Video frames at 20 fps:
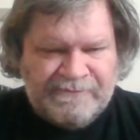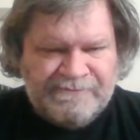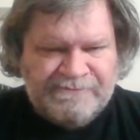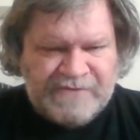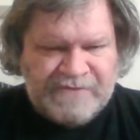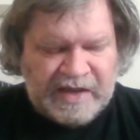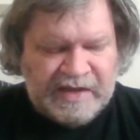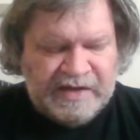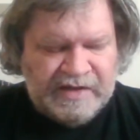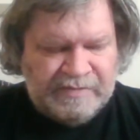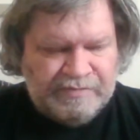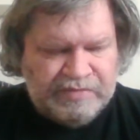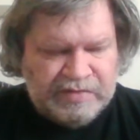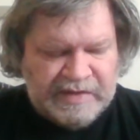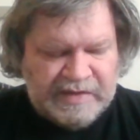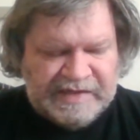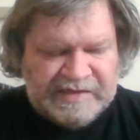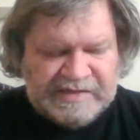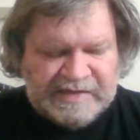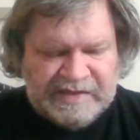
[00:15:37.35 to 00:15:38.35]
find a
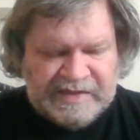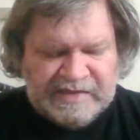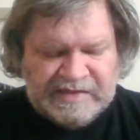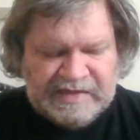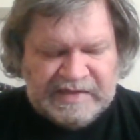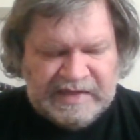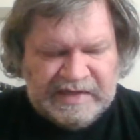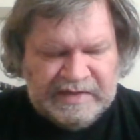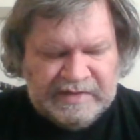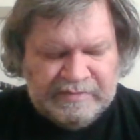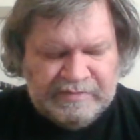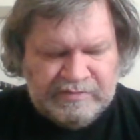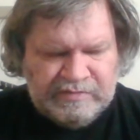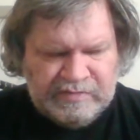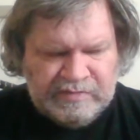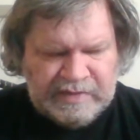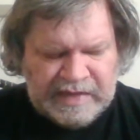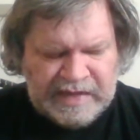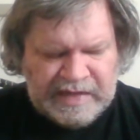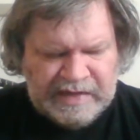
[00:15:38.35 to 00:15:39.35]
place in
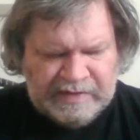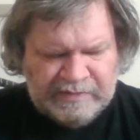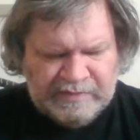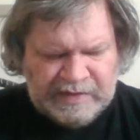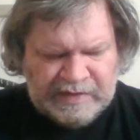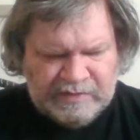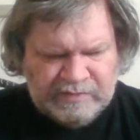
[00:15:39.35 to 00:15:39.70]
in any